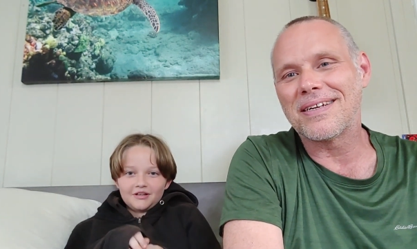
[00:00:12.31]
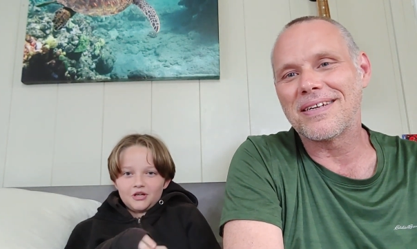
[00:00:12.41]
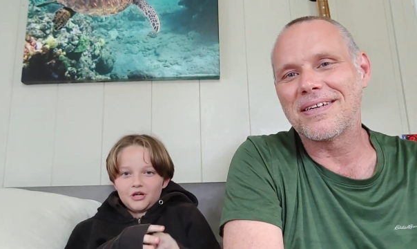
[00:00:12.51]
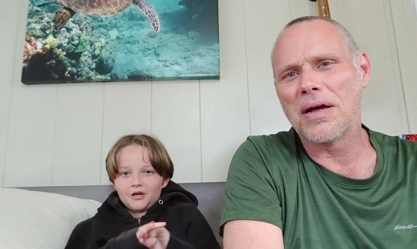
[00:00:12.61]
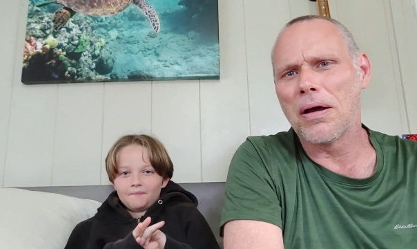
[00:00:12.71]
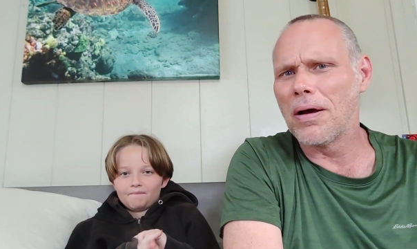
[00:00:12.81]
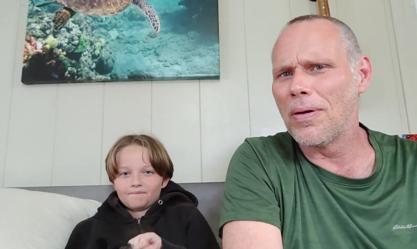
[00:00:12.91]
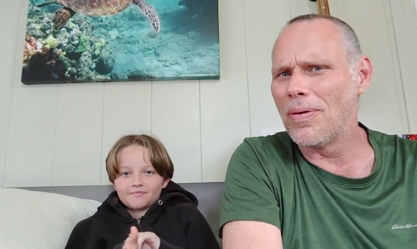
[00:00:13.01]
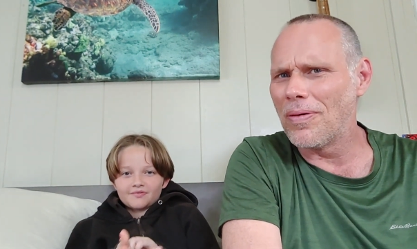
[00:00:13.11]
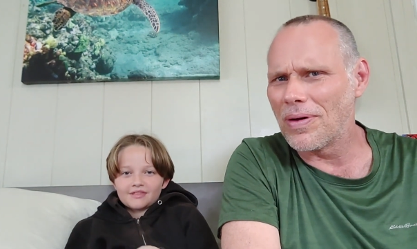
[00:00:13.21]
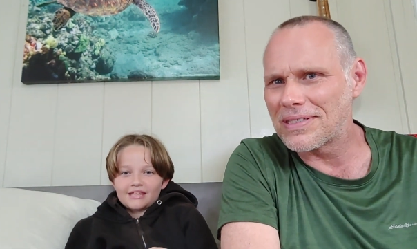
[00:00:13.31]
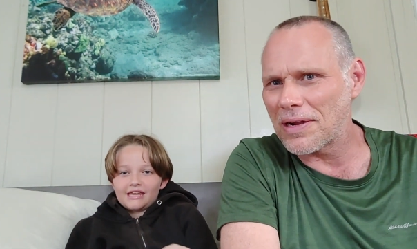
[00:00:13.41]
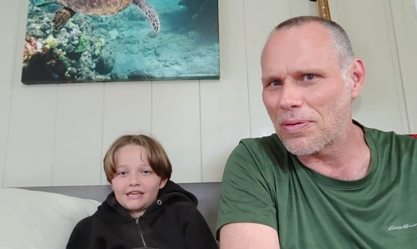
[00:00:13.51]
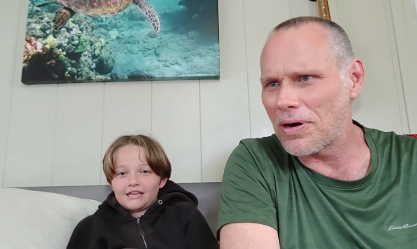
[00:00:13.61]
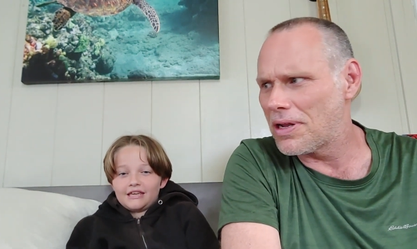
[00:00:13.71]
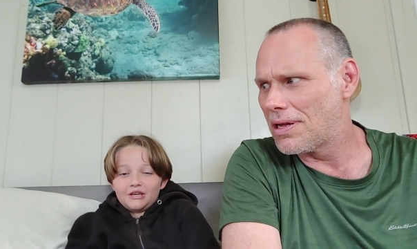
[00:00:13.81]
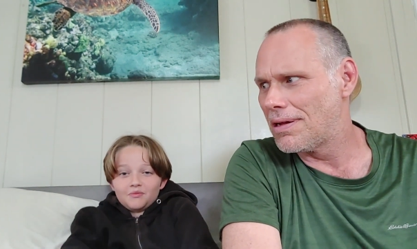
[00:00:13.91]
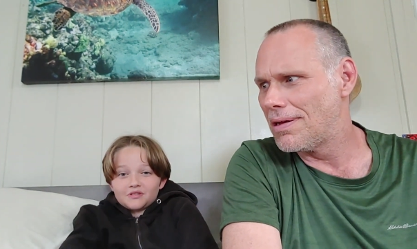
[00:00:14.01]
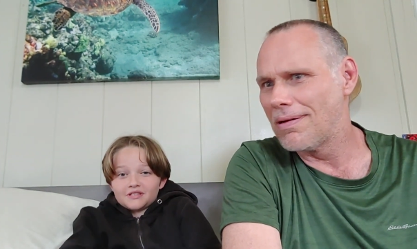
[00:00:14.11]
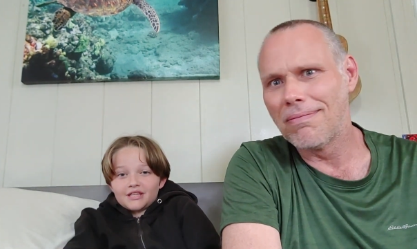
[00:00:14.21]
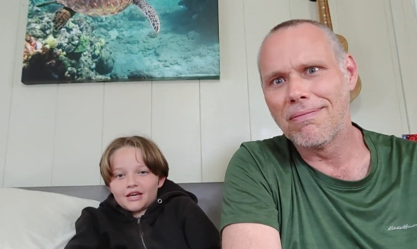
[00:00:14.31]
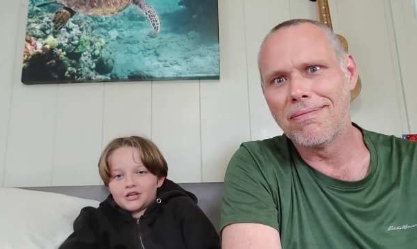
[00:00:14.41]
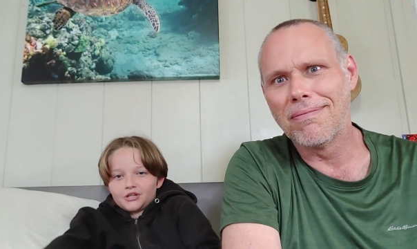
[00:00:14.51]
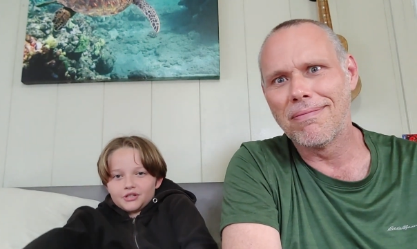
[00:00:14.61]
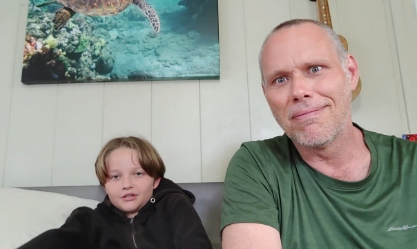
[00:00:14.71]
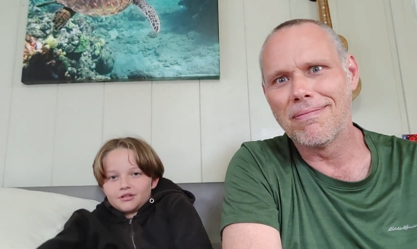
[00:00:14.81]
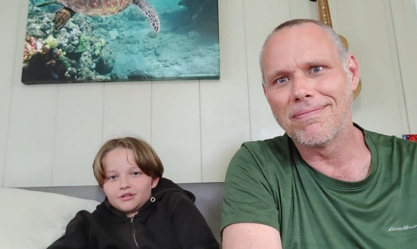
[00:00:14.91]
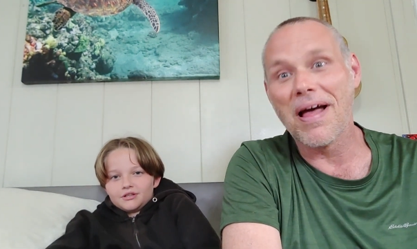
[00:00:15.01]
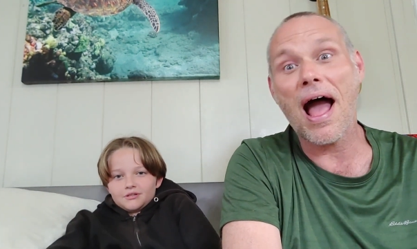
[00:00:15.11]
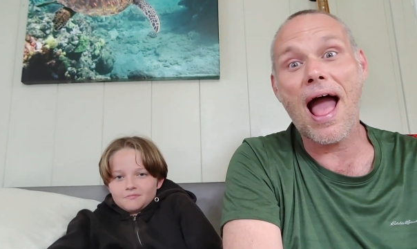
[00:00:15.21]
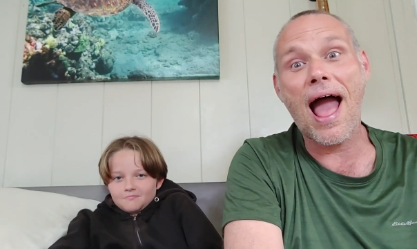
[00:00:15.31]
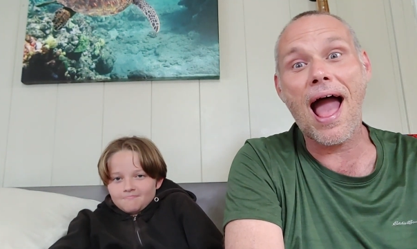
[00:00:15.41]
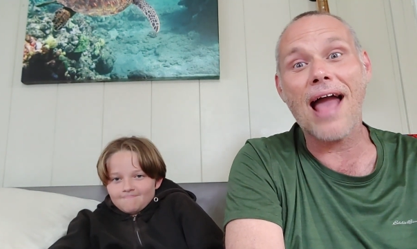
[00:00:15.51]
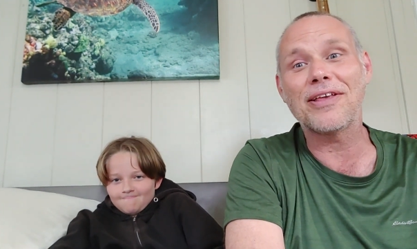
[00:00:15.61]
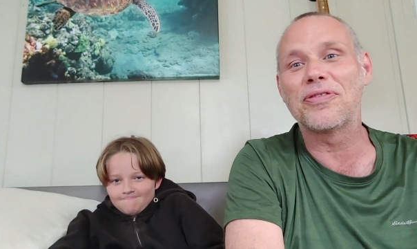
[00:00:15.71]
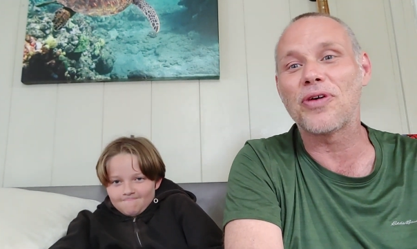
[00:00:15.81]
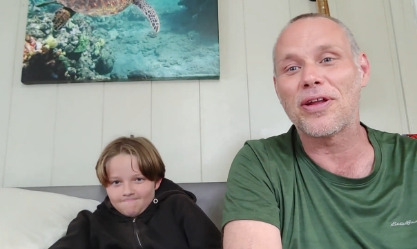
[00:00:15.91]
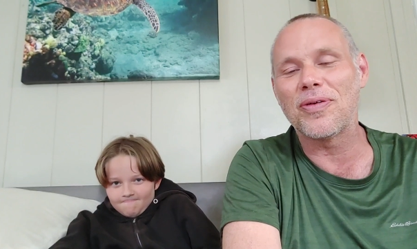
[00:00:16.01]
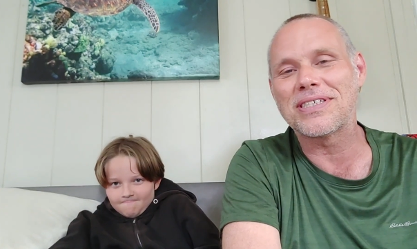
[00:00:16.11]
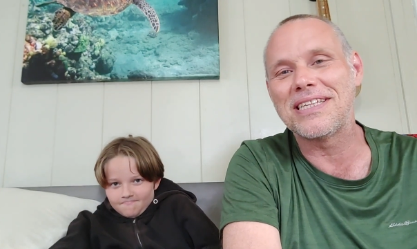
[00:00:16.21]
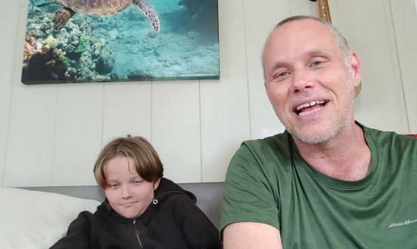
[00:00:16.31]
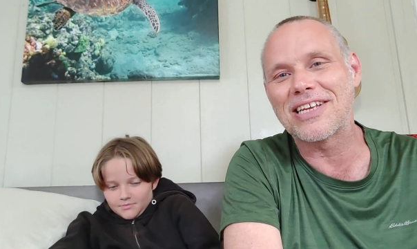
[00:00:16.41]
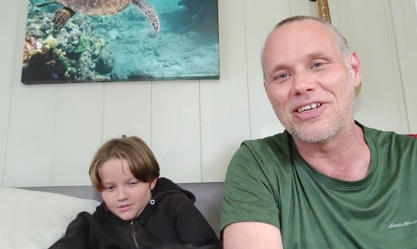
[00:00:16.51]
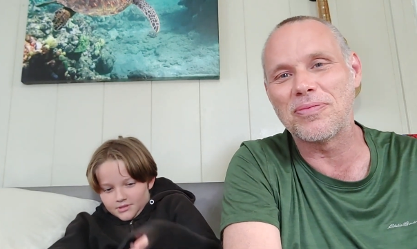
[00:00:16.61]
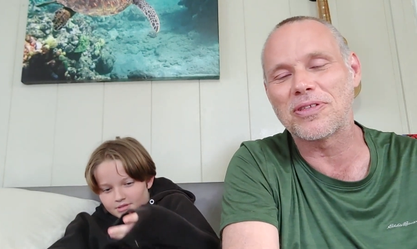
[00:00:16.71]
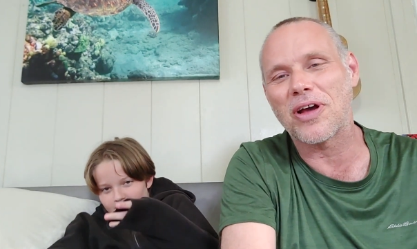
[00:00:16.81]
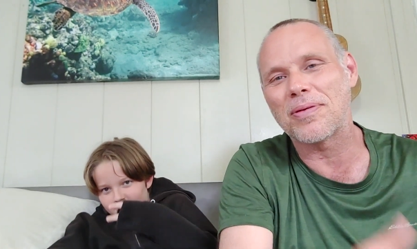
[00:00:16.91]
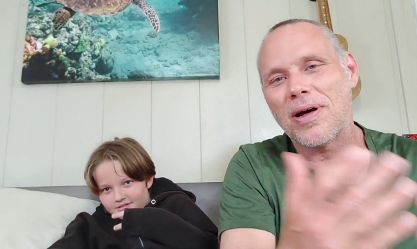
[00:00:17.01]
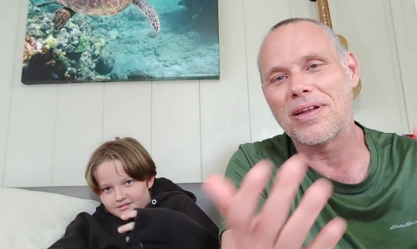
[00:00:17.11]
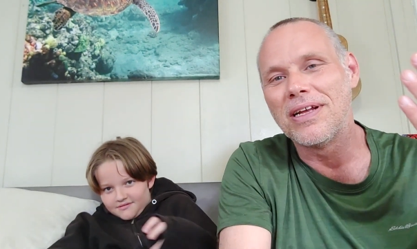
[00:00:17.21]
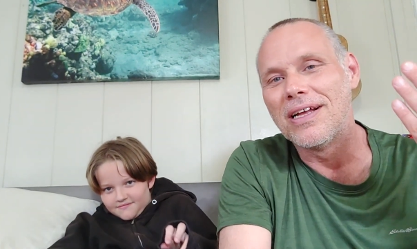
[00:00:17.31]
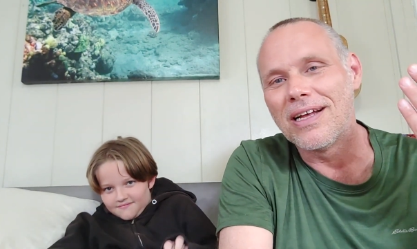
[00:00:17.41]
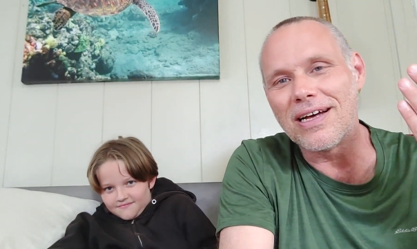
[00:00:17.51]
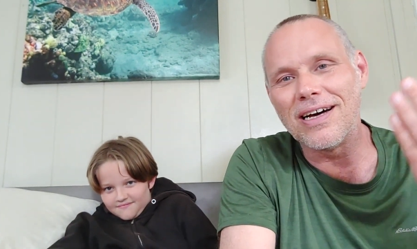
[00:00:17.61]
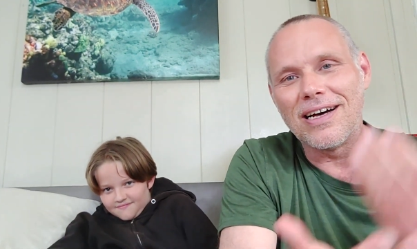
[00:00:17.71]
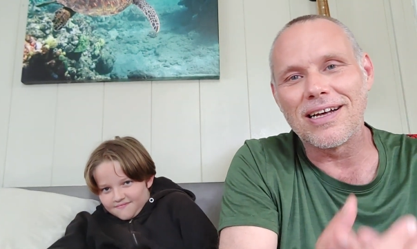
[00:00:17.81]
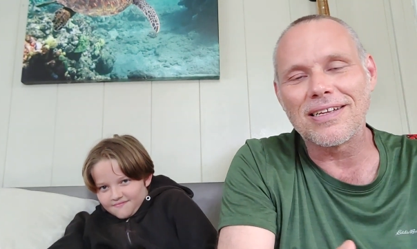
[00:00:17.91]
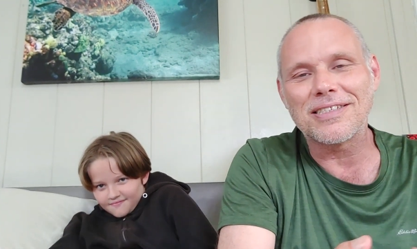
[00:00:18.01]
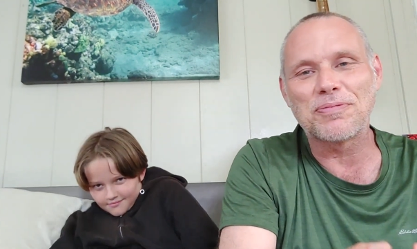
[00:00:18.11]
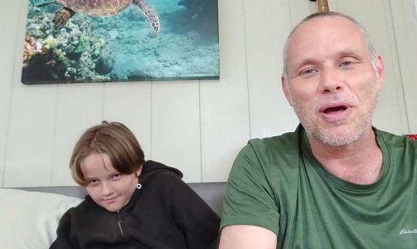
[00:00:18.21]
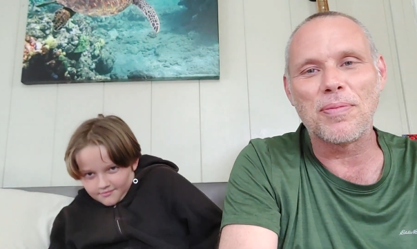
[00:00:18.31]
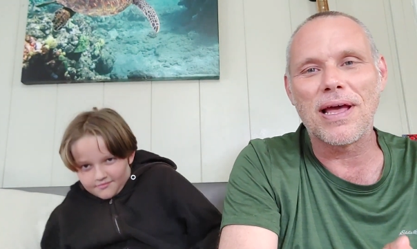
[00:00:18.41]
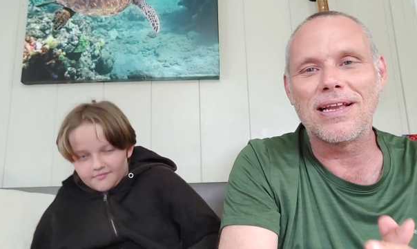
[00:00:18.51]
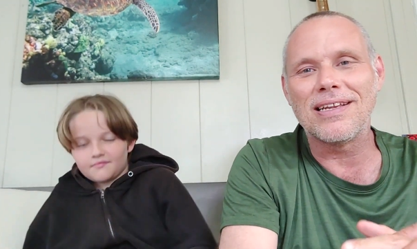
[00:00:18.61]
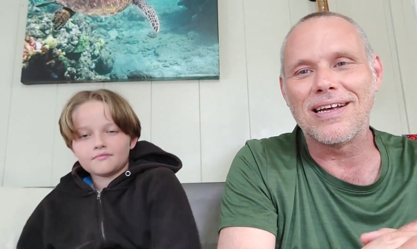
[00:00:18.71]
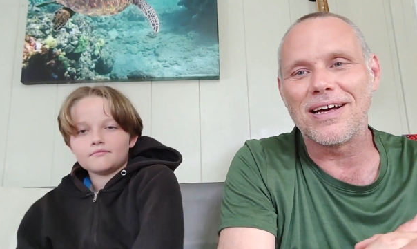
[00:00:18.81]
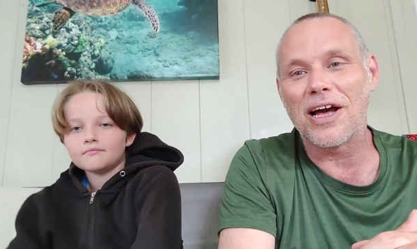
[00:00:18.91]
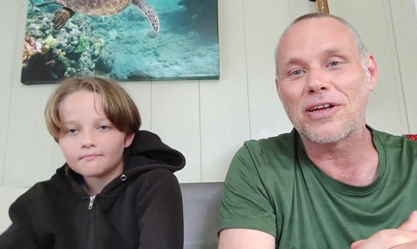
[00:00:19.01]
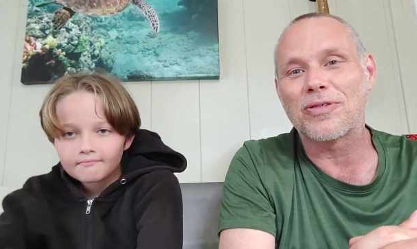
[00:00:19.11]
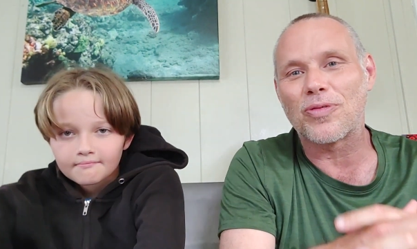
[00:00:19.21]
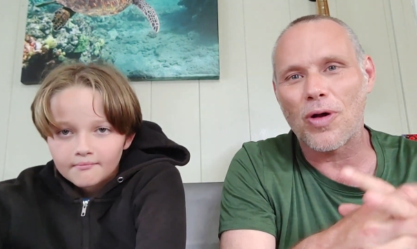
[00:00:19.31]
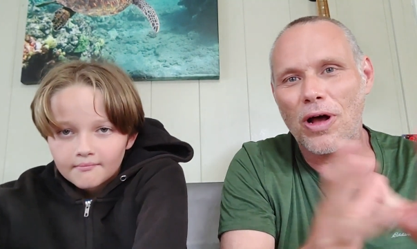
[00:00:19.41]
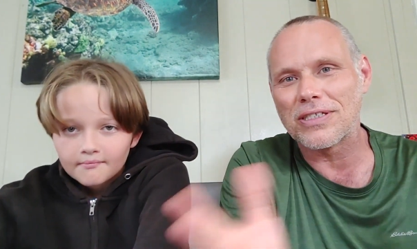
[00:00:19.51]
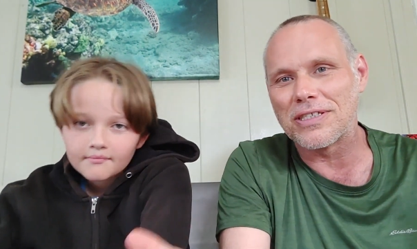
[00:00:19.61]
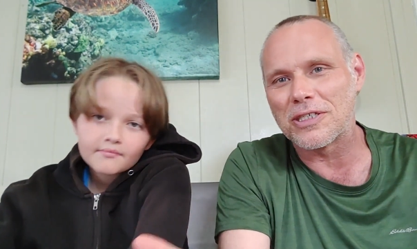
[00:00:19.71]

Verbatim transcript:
Speaker 1: Um,
Speaker 2: what was that word?
Speaker 1: It wasn't that good.
Speaker 2: Ah, you thought it wasn't that good. We're talking about uh, Spider Man uh, Cross the